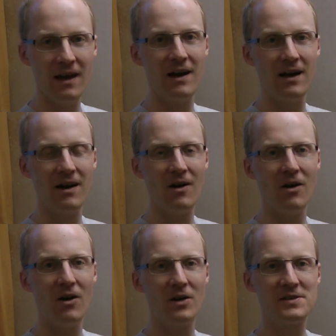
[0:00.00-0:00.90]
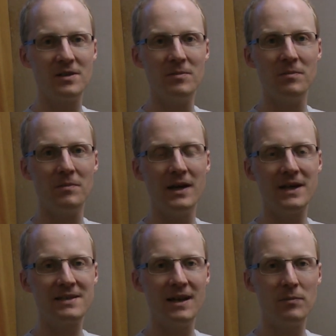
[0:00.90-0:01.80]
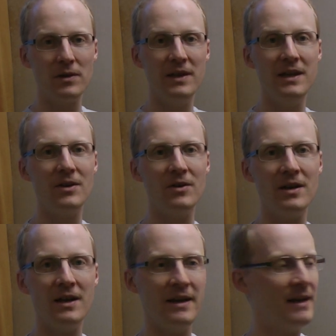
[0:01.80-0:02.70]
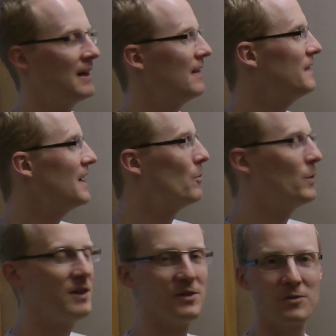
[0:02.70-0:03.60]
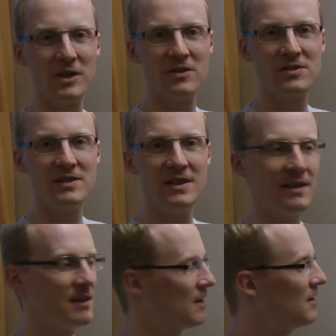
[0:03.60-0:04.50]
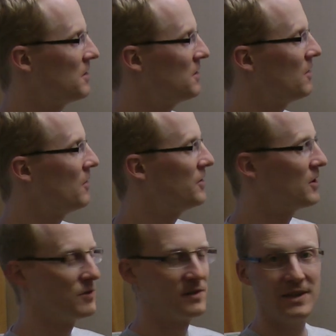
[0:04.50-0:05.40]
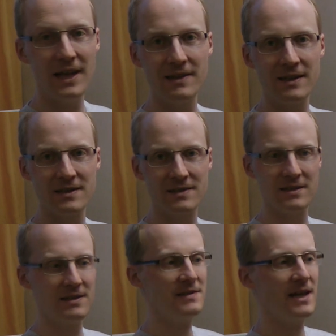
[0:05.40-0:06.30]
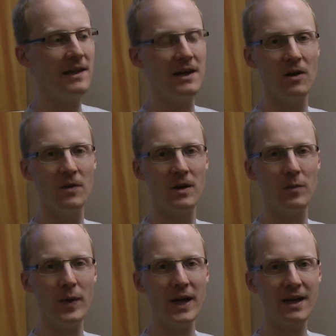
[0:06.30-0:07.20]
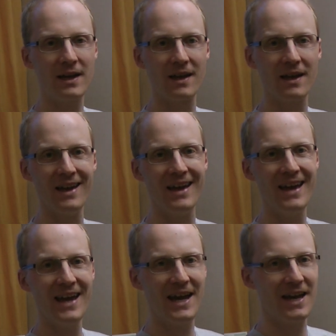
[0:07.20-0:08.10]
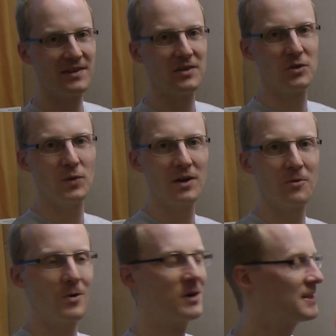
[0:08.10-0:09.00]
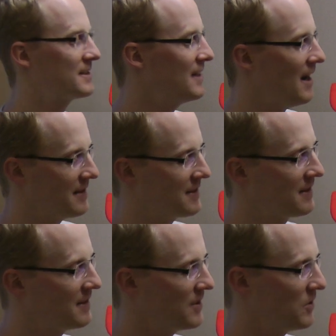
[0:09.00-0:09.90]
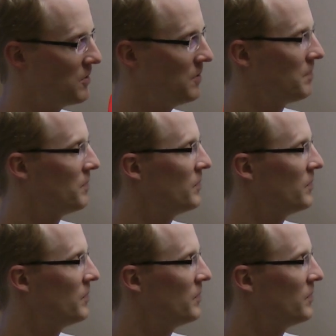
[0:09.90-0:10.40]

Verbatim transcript: Uh, awesome example here. There are videos where you see uh, those deltas standing on their back and doing rocket starts. So